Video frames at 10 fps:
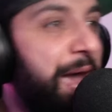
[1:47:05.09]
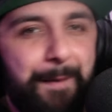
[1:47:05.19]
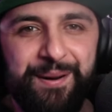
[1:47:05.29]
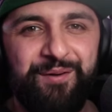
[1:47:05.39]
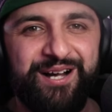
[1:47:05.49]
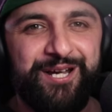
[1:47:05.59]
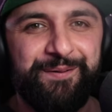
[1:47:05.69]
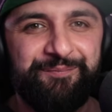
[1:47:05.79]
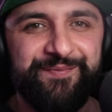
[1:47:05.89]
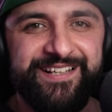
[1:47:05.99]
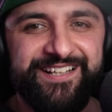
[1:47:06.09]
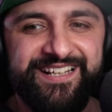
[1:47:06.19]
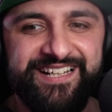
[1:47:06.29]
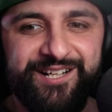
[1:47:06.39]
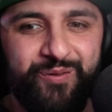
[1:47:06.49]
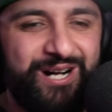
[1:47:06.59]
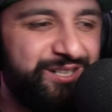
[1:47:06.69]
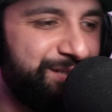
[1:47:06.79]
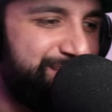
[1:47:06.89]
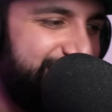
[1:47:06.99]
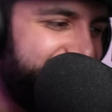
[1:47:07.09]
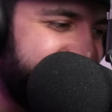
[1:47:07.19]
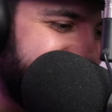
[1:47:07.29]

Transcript: But welcome, welcome, lad.